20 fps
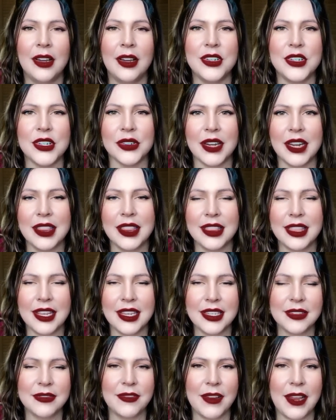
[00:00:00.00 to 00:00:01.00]
During
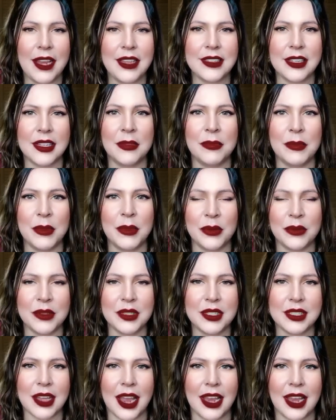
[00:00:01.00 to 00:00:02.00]
this phase of the moon
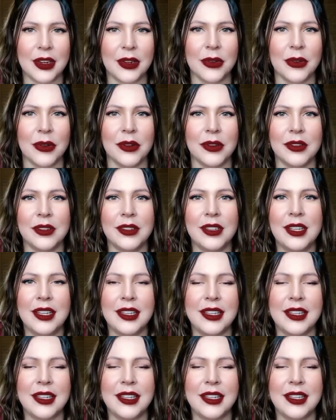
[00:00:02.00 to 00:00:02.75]
cycle,